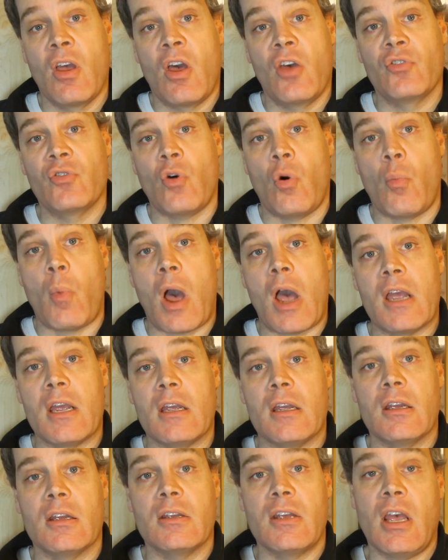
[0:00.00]
So
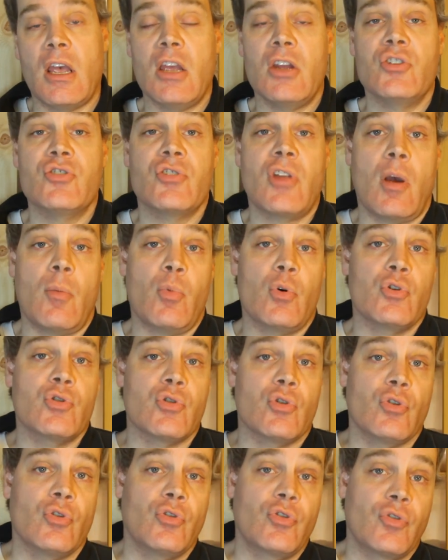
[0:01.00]
my cage
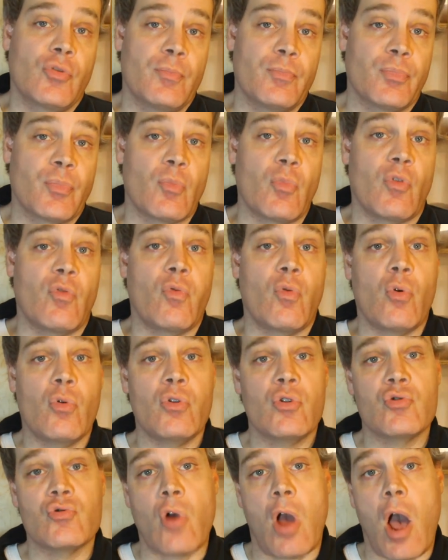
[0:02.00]
temperatures before
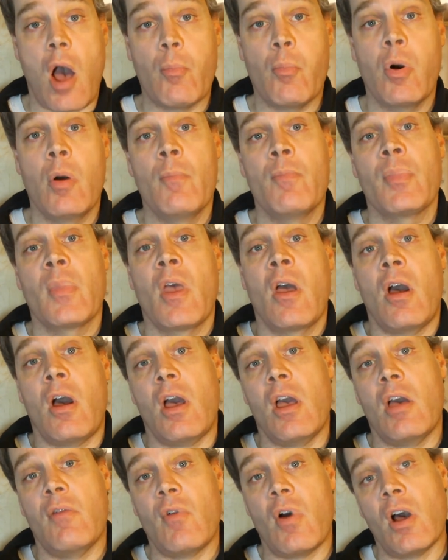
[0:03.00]
the drop,
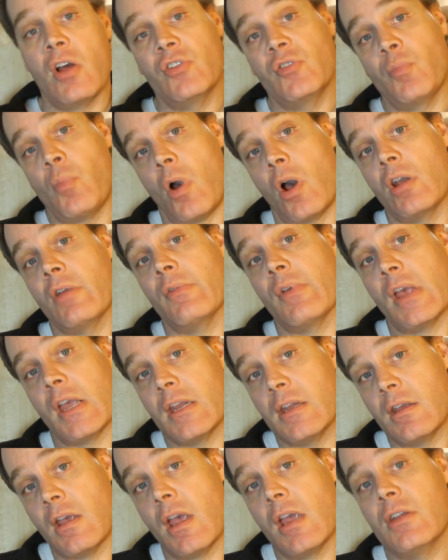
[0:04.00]
I have a hot spot of
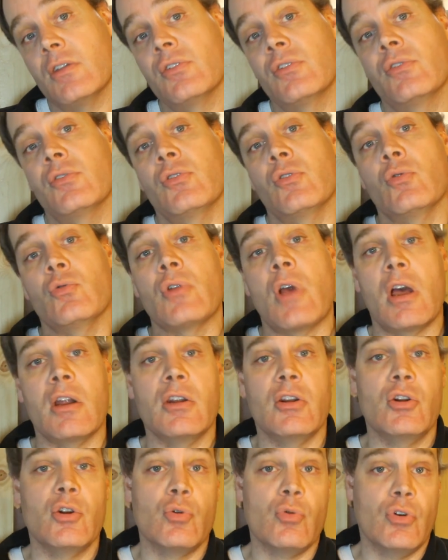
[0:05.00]
88 to
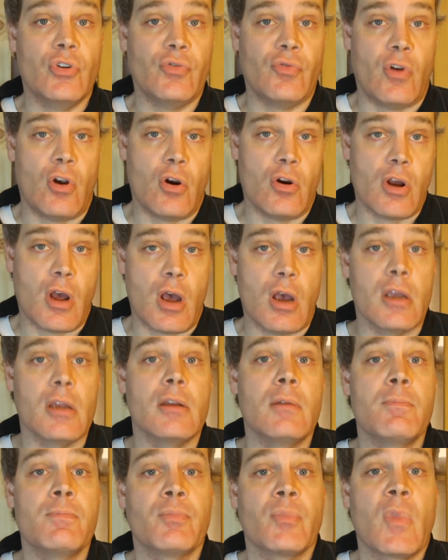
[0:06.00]
90 degrees
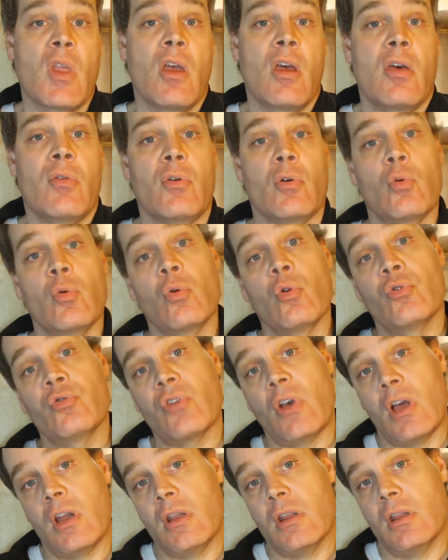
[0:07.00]
Fahrenheit the cool
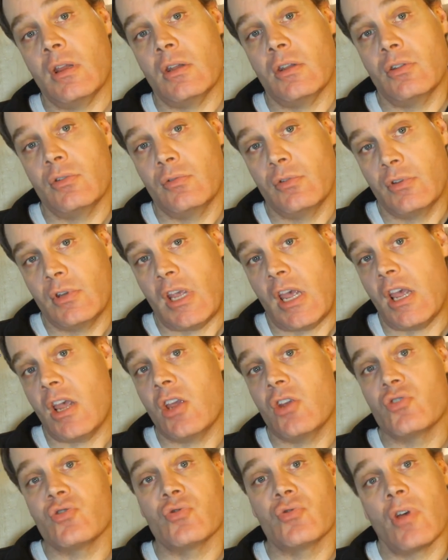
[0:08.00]
side of the
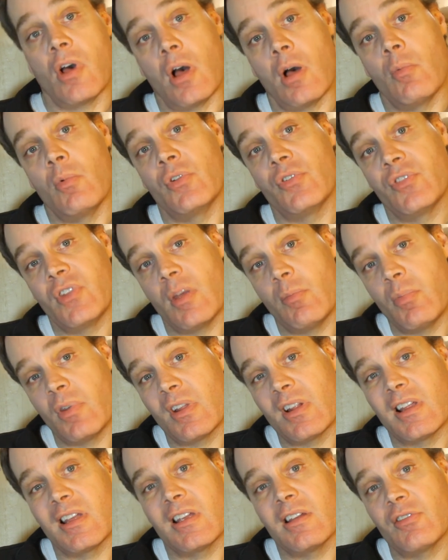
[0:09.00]
cage or tub is
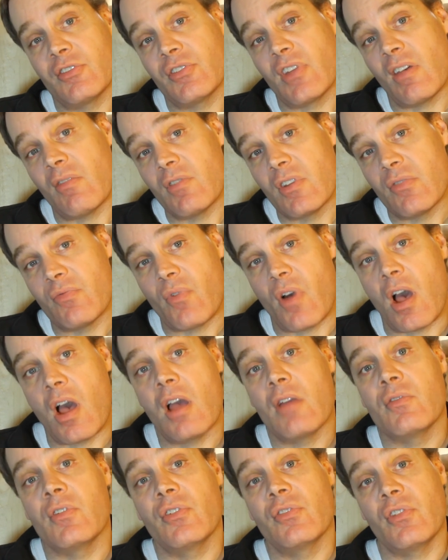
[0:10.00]
typically
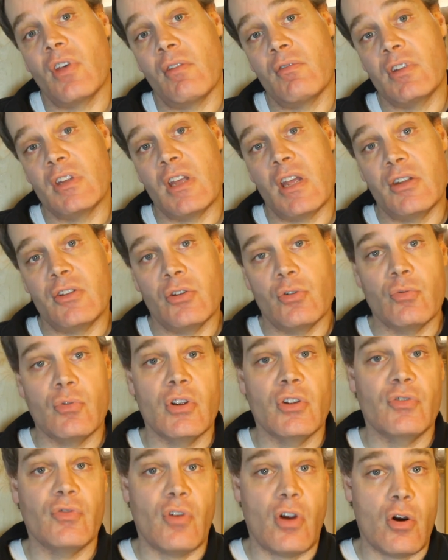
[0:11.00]
75 to 78
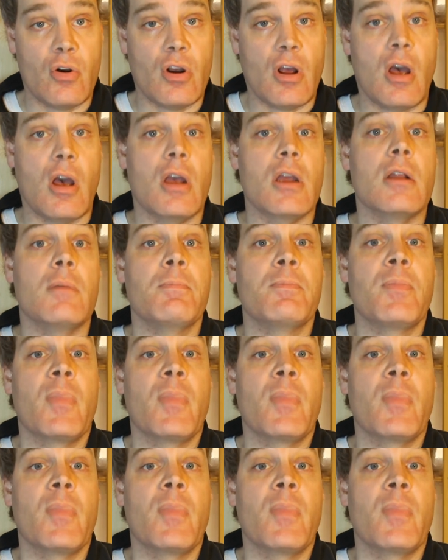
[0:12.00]
degrees Fahrenheit